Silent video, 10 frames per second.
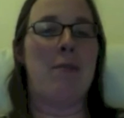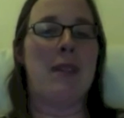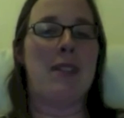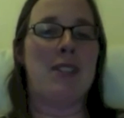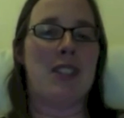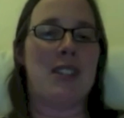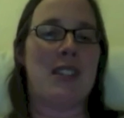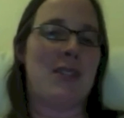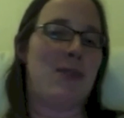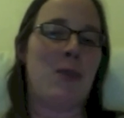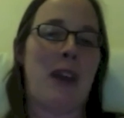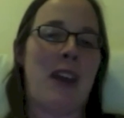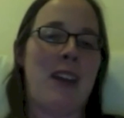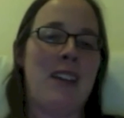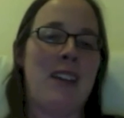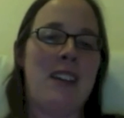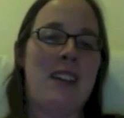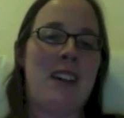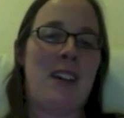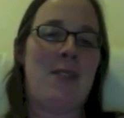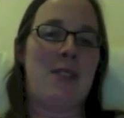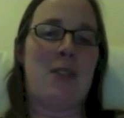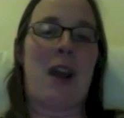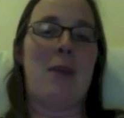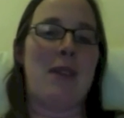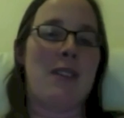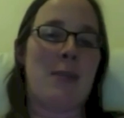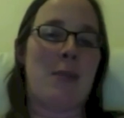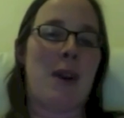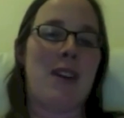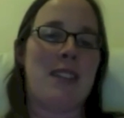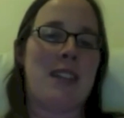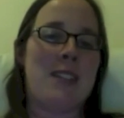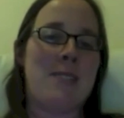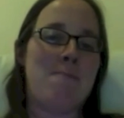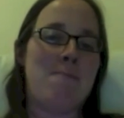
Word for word: It's just a different way of describing the same process.